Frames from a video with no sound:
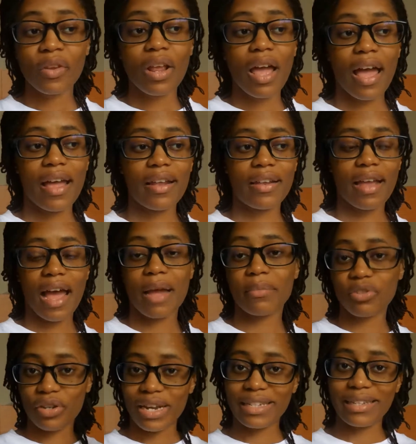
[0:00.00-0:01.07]
and I'm
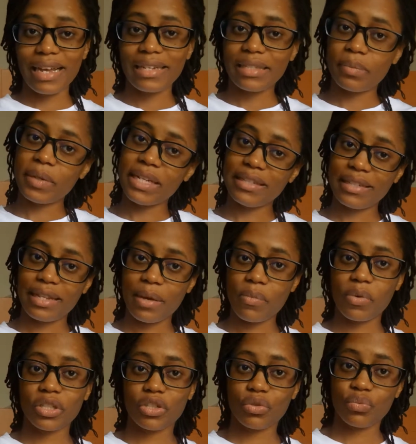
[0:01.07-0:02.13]
trying to explain to them
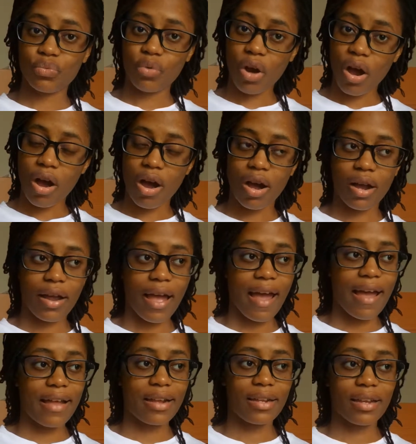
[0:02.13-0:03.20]
what's wrong,
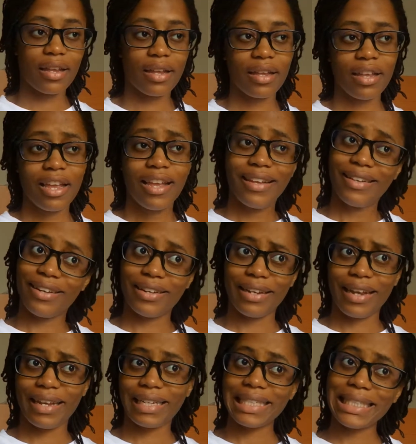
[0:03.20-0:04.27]
and they're
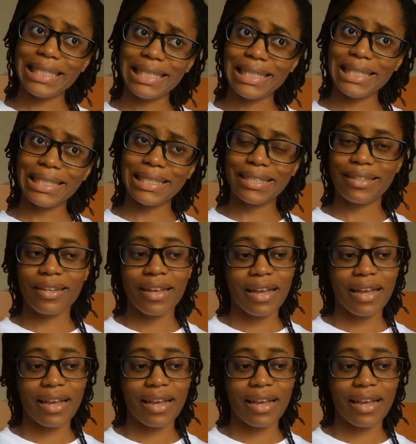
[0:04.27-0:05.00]
like, ugh.